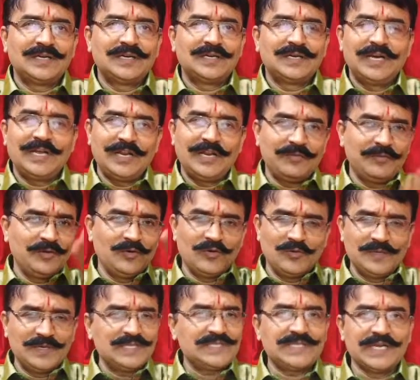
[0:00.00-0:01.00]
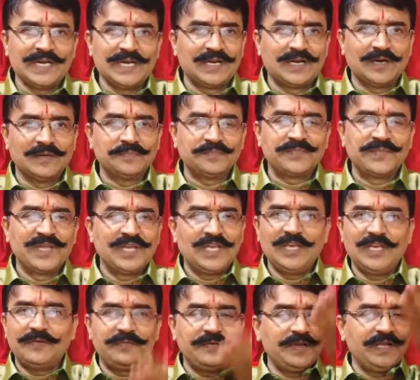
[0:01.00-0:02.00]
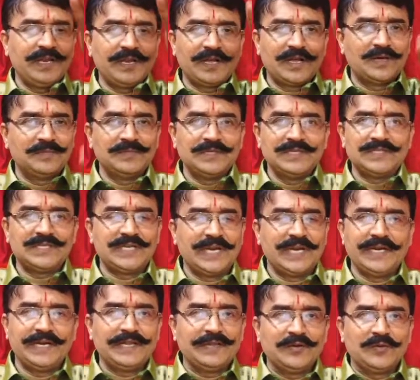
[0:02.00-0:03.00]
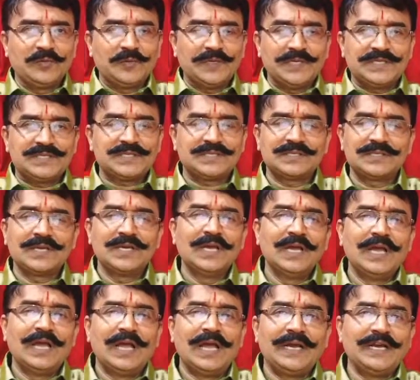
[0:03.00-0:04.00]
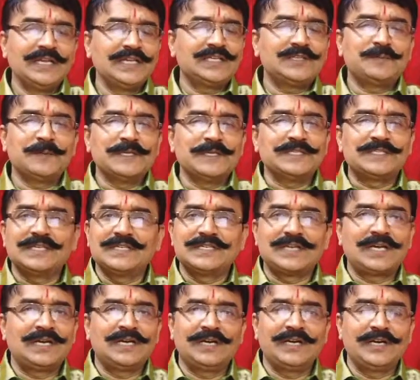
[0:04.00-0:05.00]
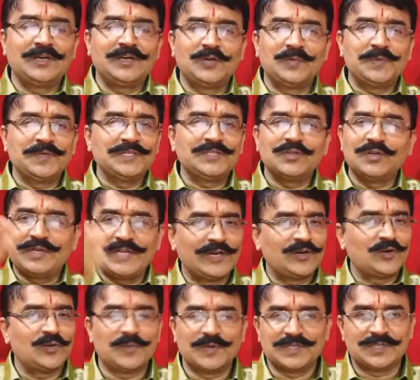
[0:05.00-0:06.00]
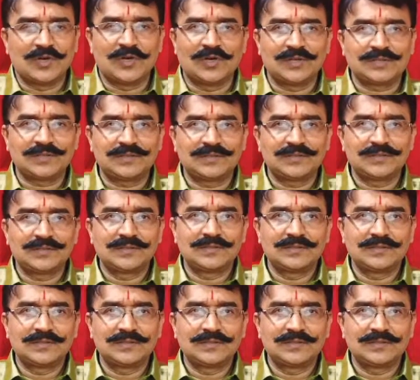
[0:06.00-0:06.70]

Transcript: Revenue means income. If income is 90 rupees and expenses are 100 rupees, so 10 rupees loss.